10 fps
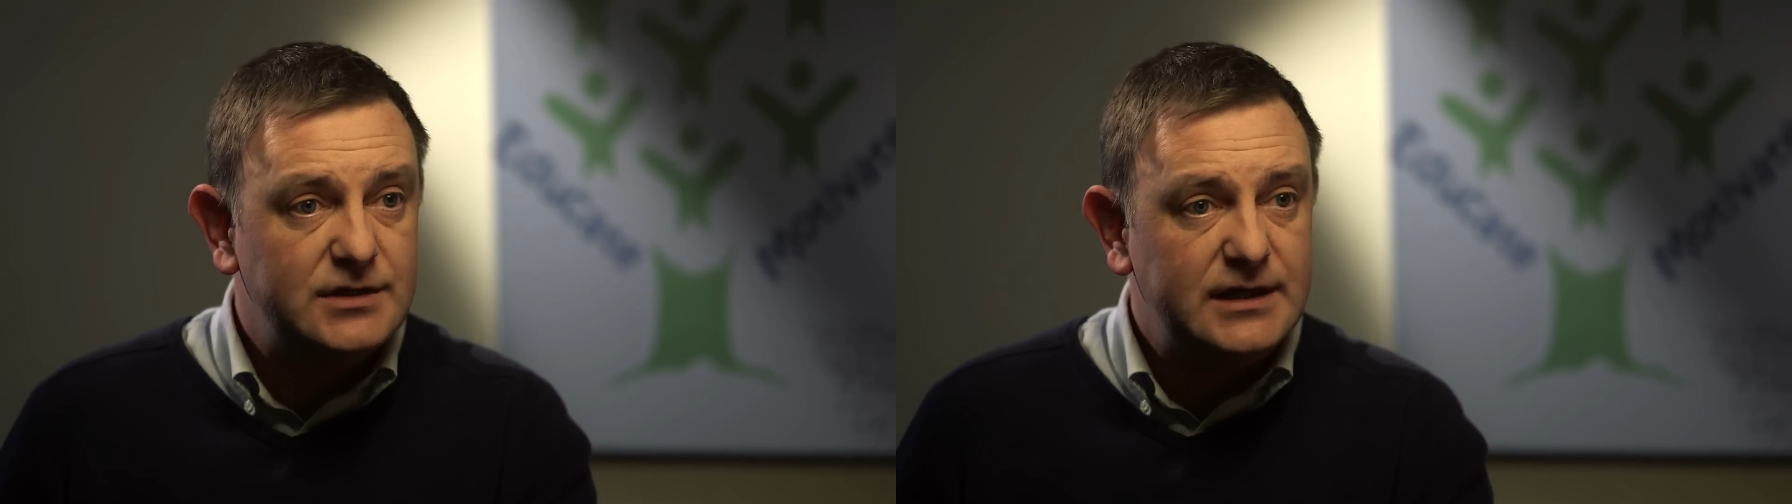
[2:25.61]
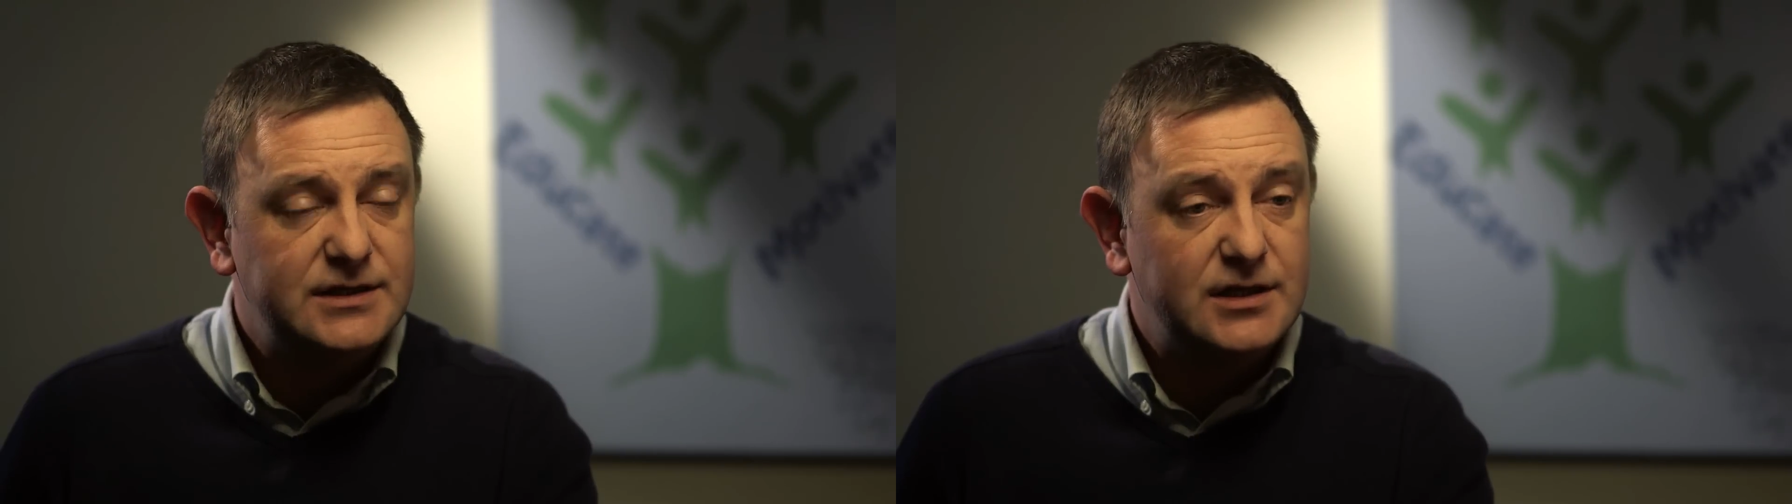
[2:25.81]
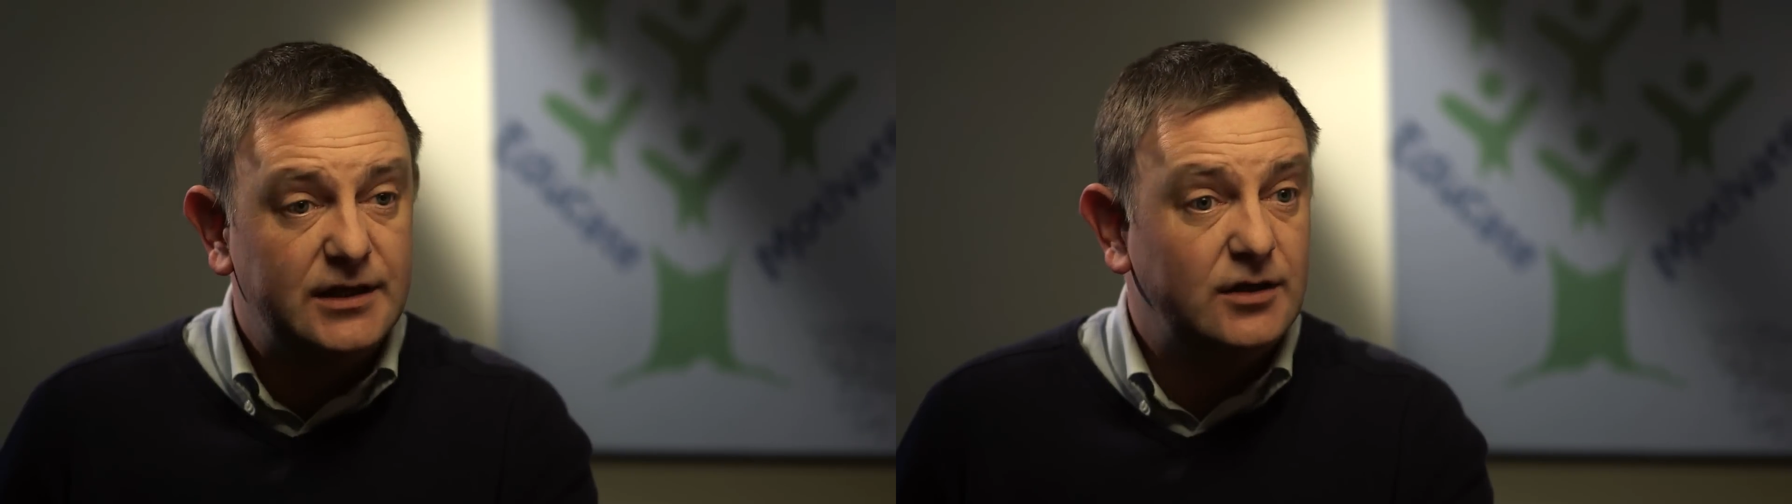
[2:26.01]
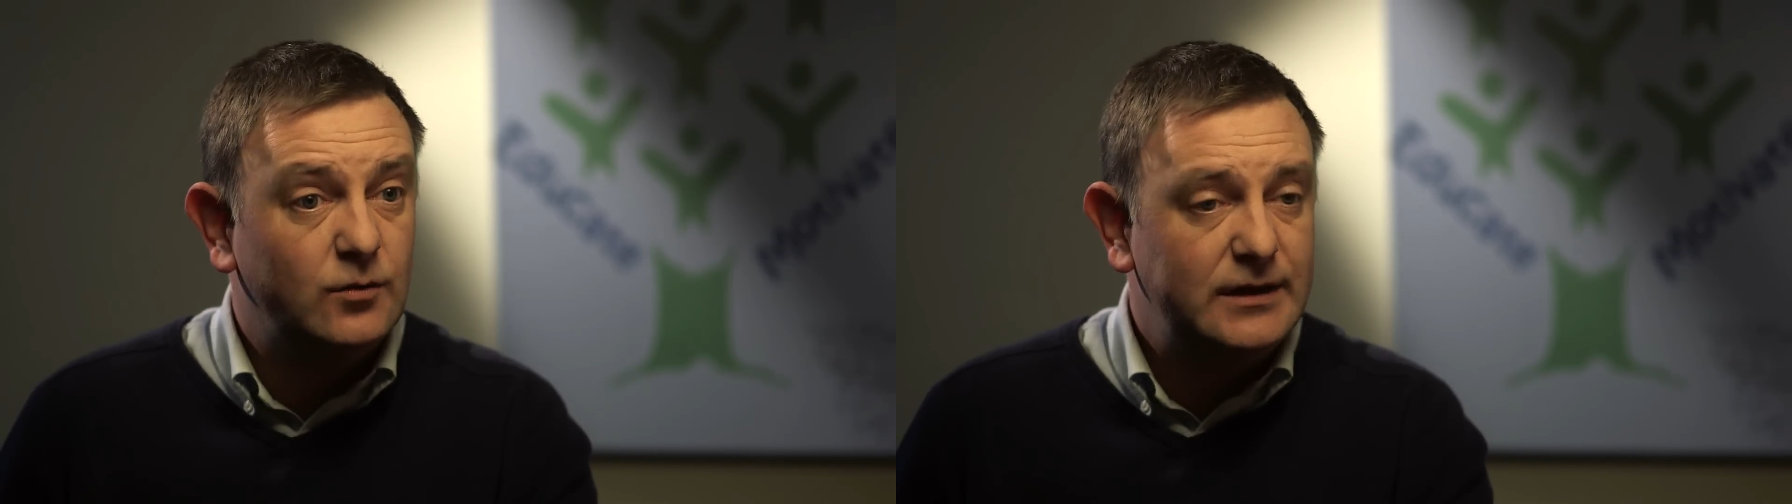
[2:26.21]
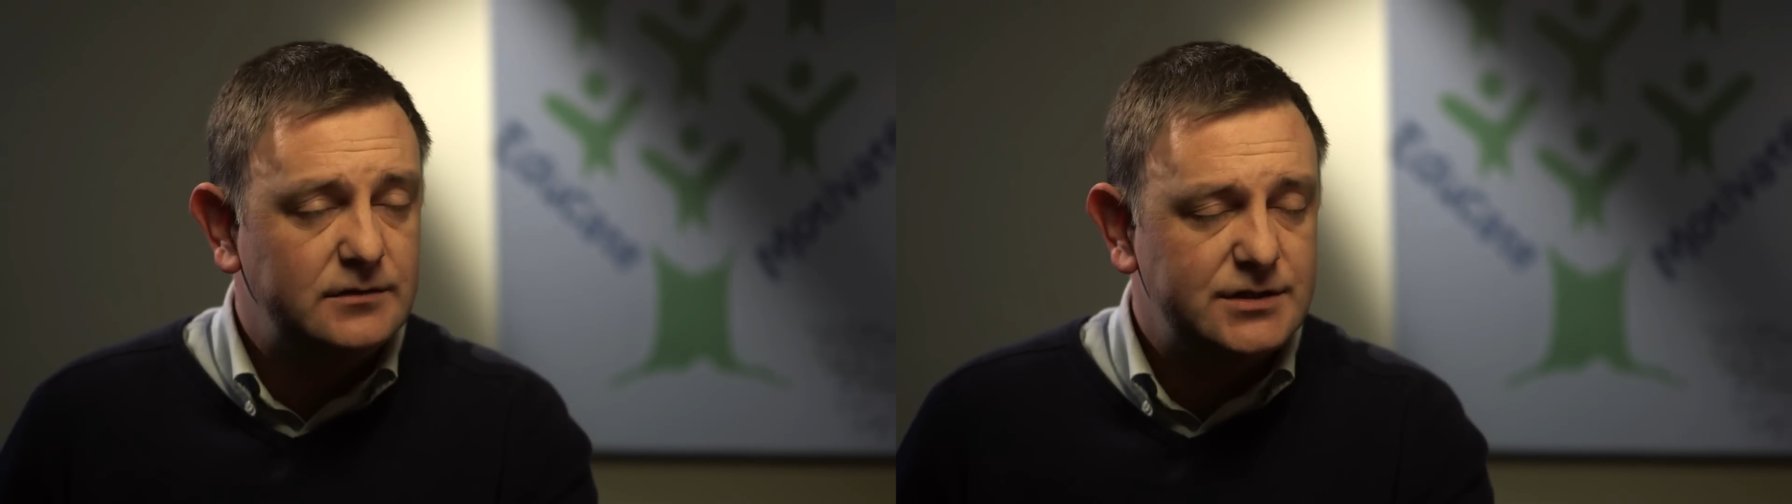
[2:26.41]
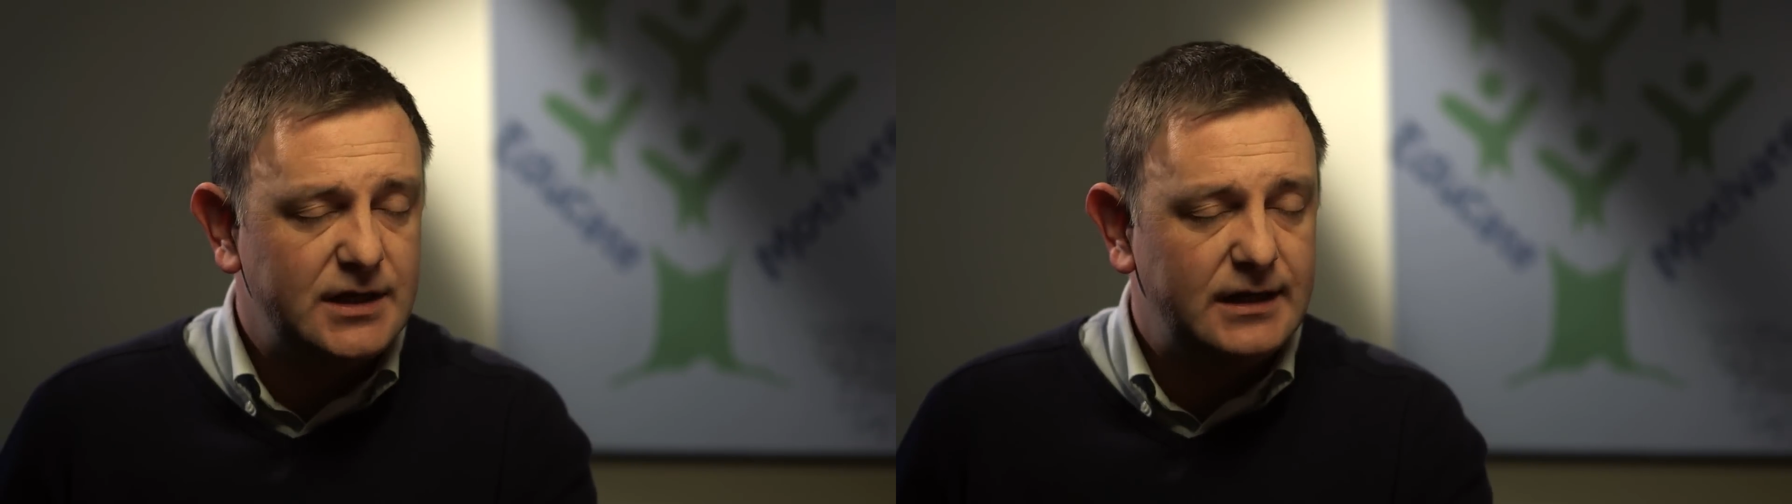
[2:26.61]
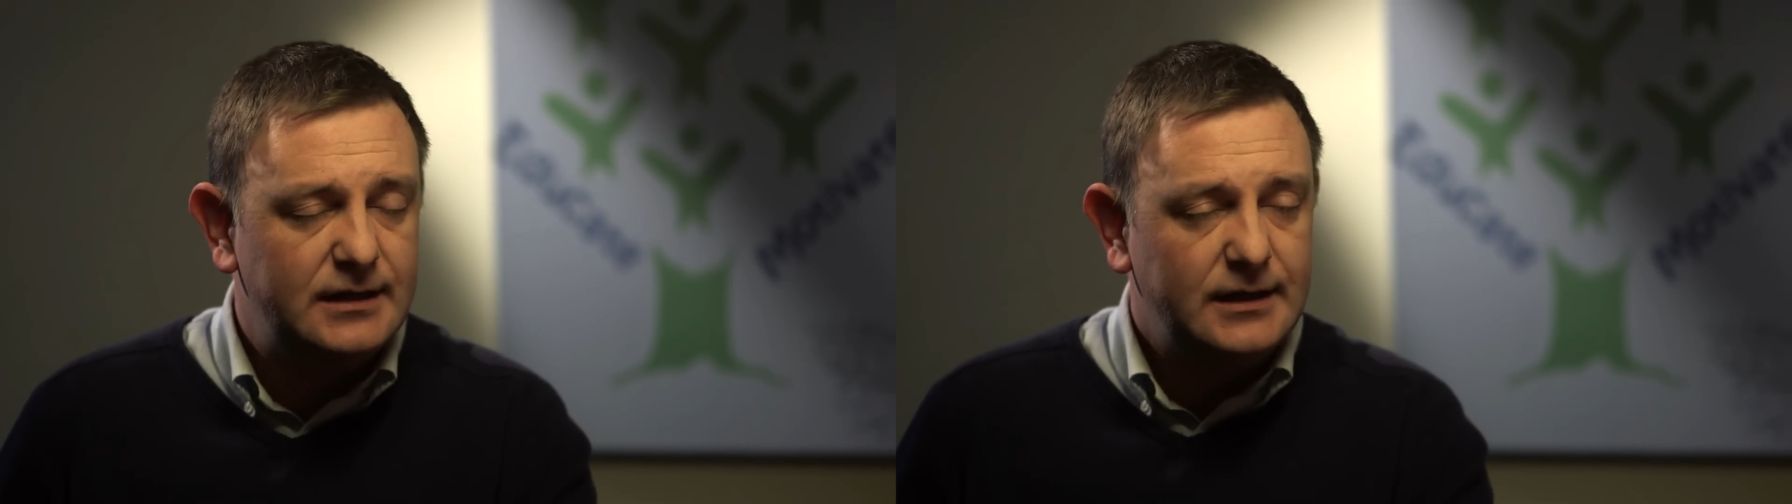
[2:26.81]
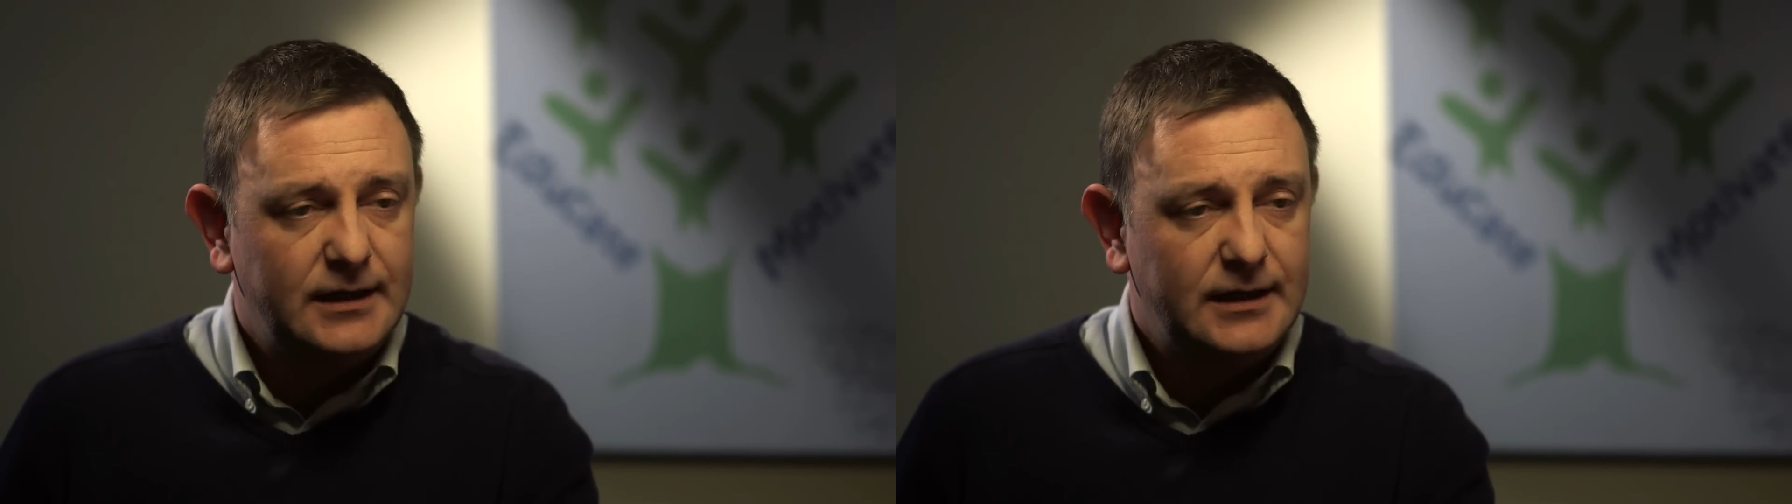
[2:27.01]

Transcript: needs a new wheelchair,